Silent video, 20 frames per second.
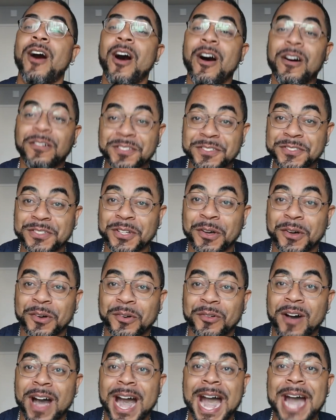
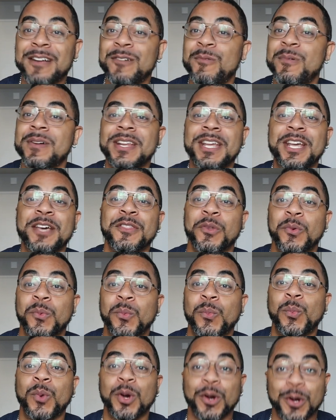Also, I don't want to hear the
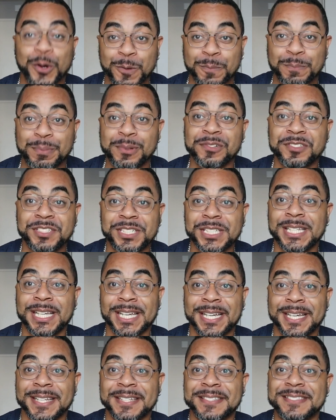word Bougie
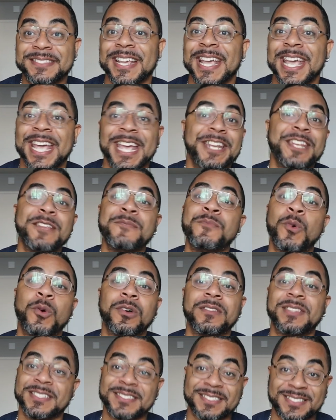Kids
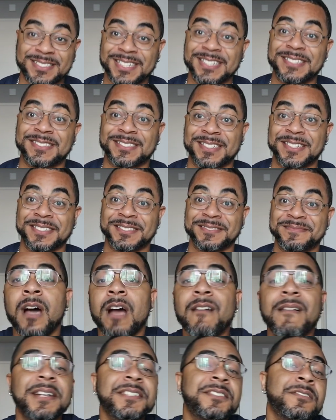anymore this season.
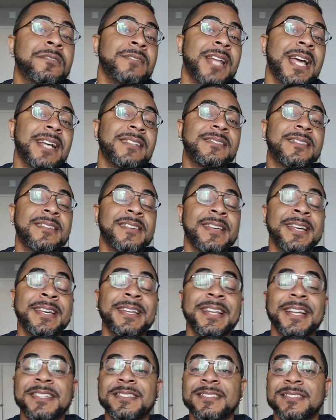Alright, so next
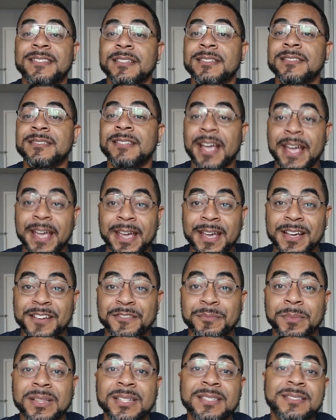scene is the day
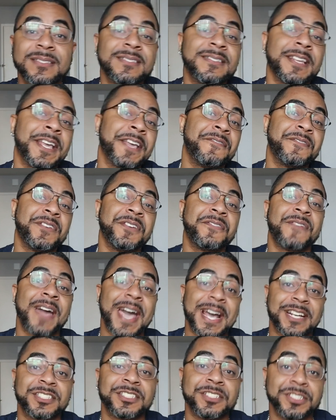of Melissa's Envy
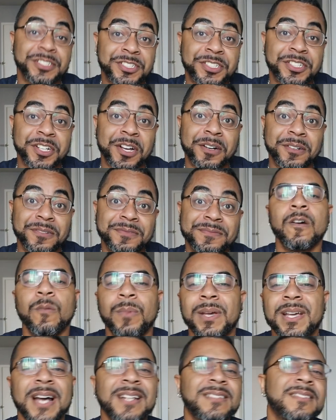Fashion Show. We
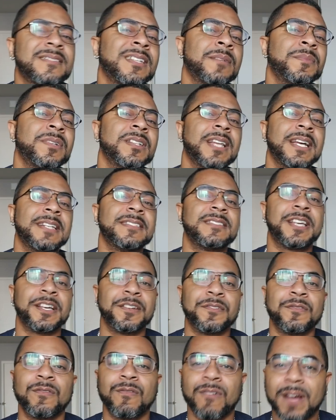cut to some of the ladies
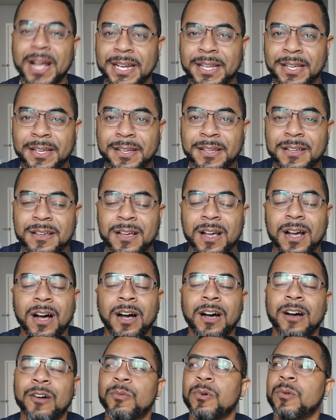getting ready.
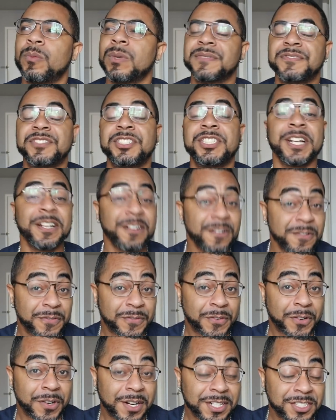We're with
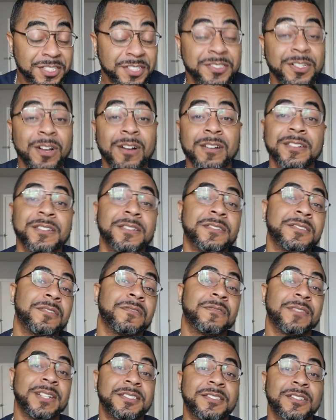Jennifer. She's talking to
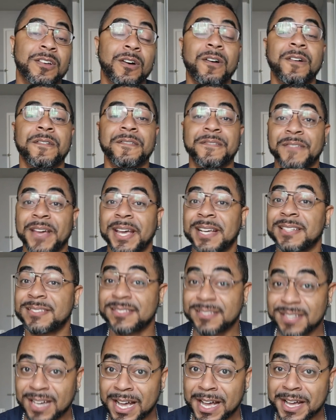Teresa on
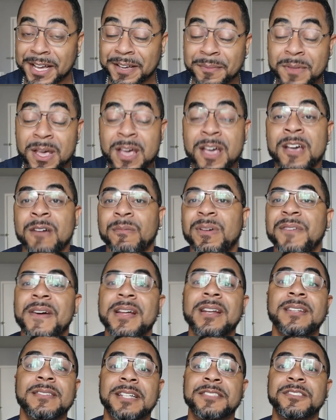FaceTime. We
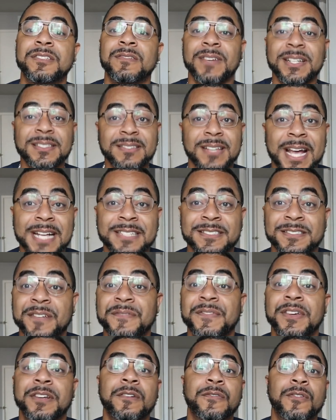found out that Teresa has an
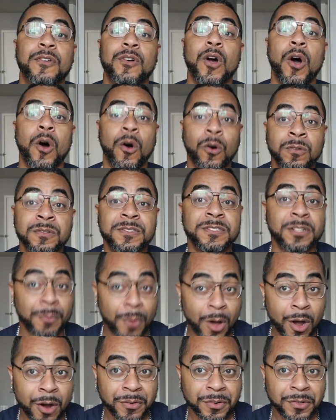event of her own
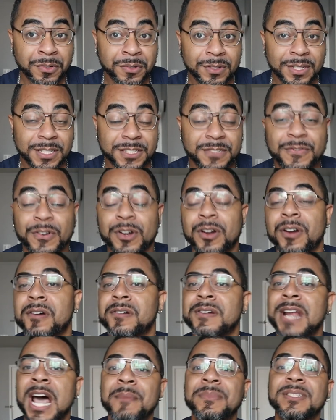tomorrow. It's for her
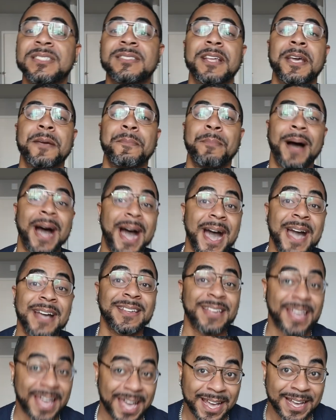Namaste
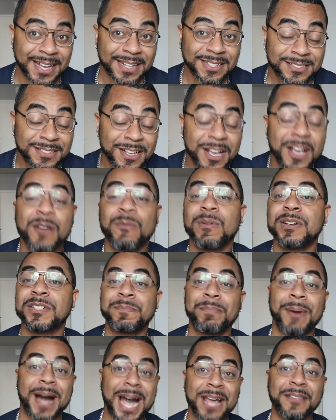podcast, which,
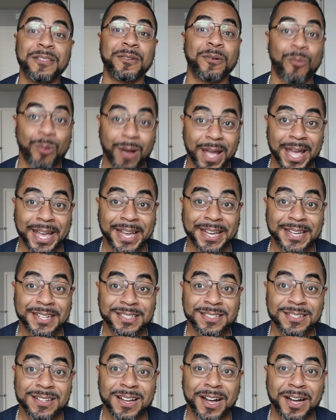by the
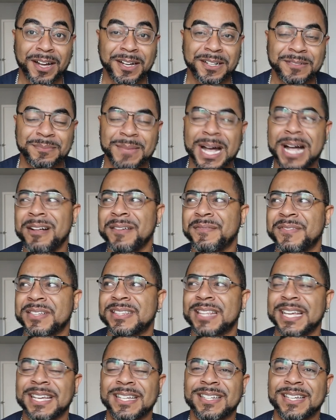way, I don't even
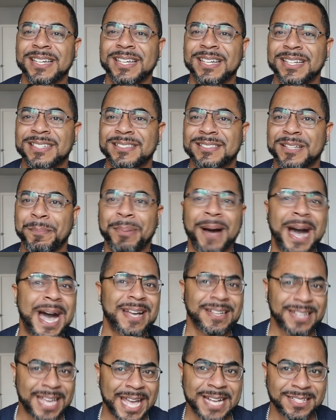think it's a
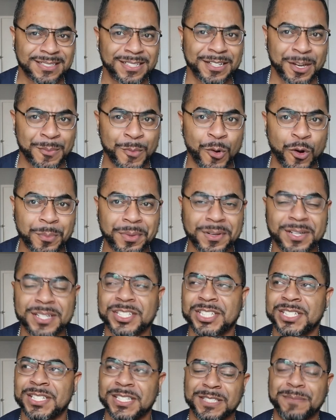podcast anymore because
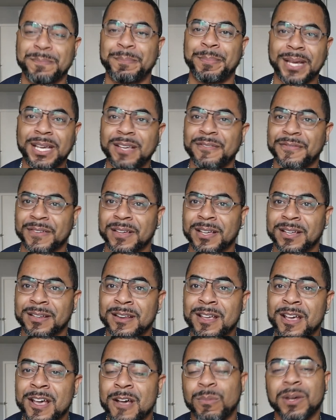she's beefing
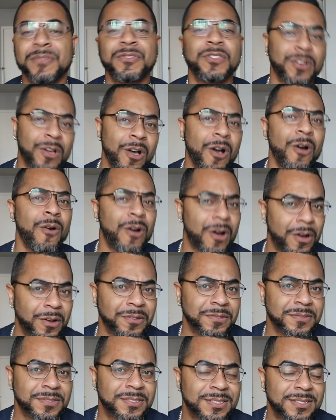with the
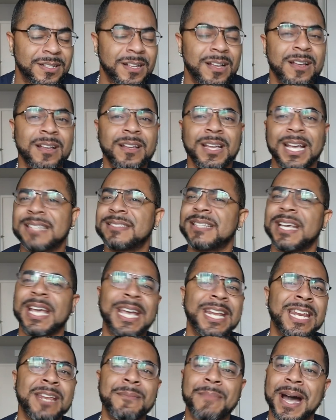co-host. Is
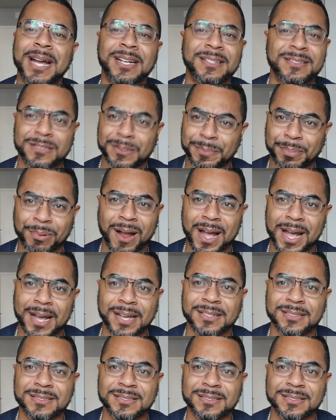anybody surprised?